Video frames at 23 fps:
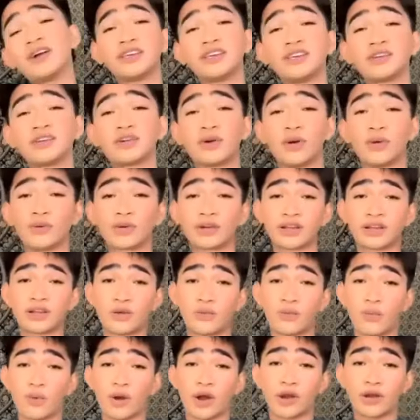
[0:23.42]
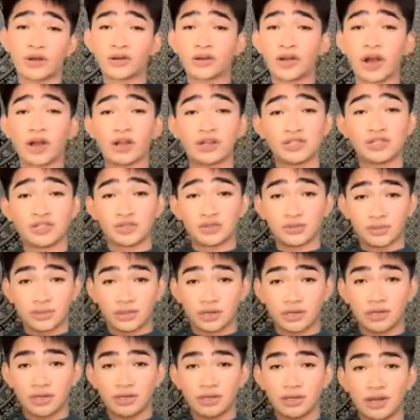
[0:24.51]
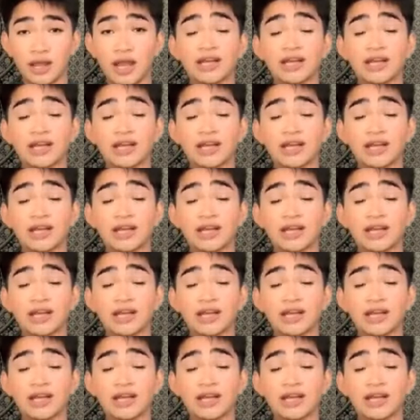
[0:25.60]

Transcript: motherfucking coconut water connoisseur.